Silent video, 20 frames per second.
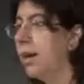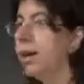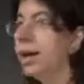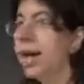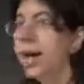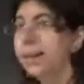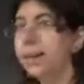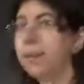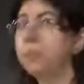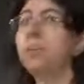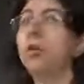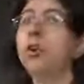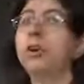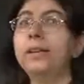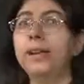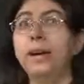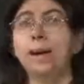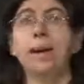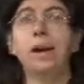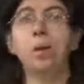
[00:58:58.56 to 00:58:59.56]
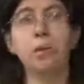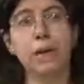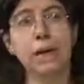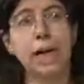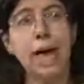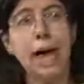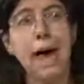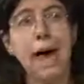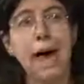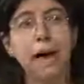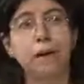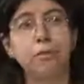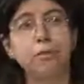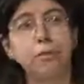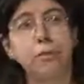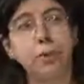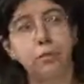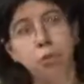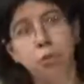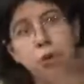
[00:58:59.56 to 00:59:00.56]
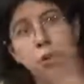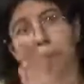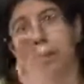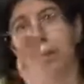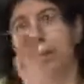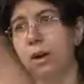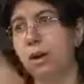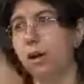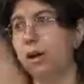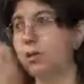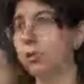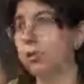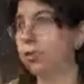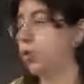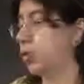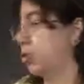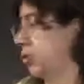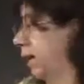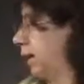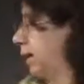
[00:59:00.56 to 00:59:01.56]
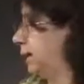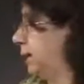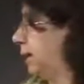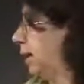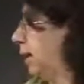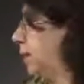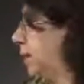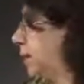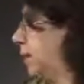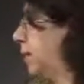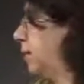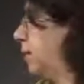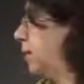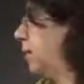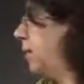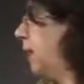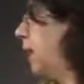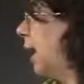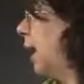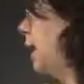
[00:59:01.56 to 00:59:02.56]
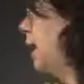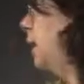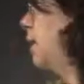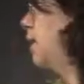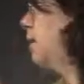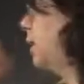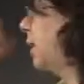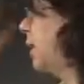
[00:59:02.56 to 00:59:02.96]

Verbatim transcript: And the more data we have, the more we're going to shrink this, okay? And the